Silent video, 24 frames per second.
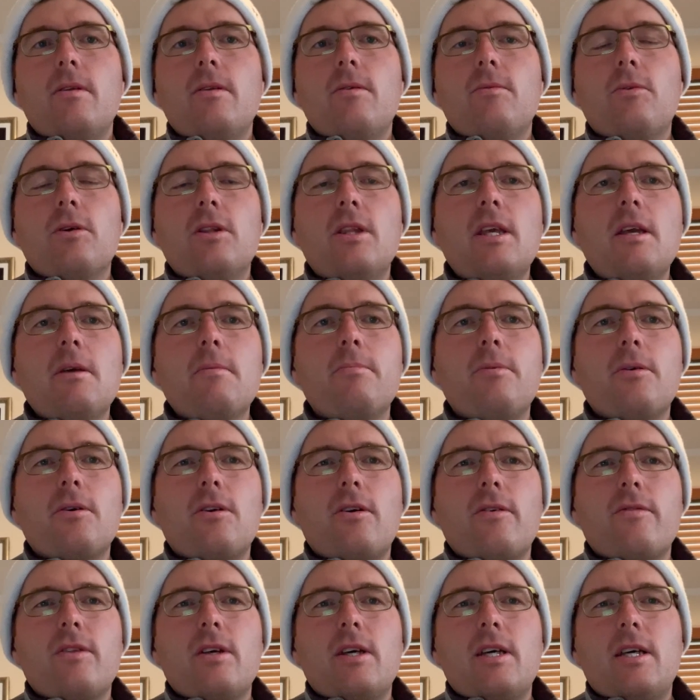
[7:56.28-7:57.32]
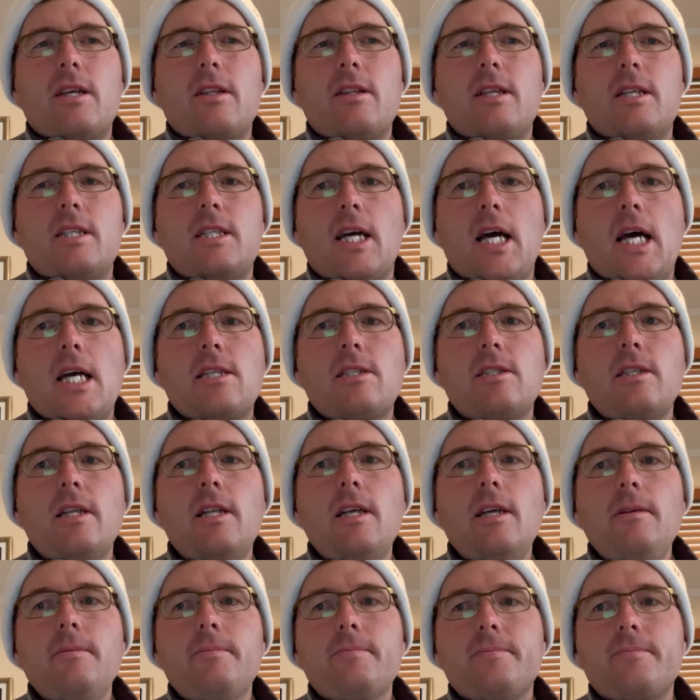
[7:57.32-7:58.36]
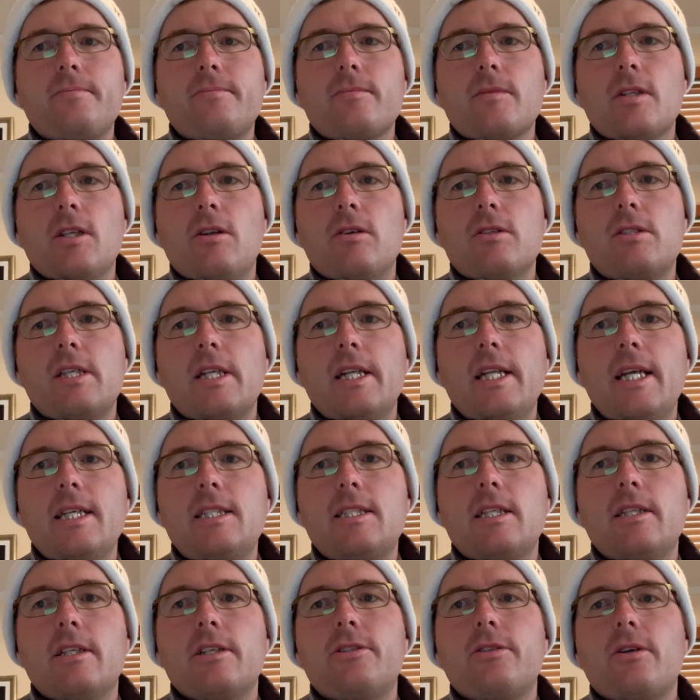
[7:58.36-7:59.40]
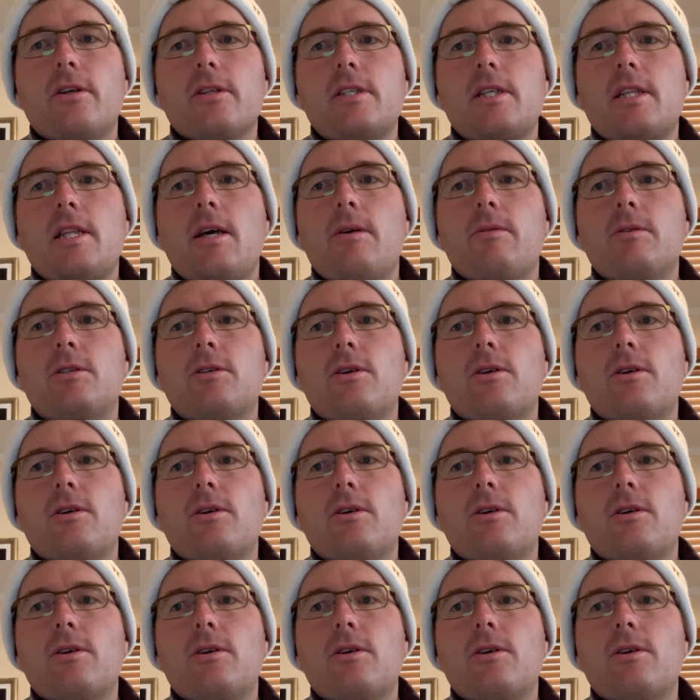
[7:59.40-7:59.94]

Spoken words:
with the input of the task setter, selecting the shots that they were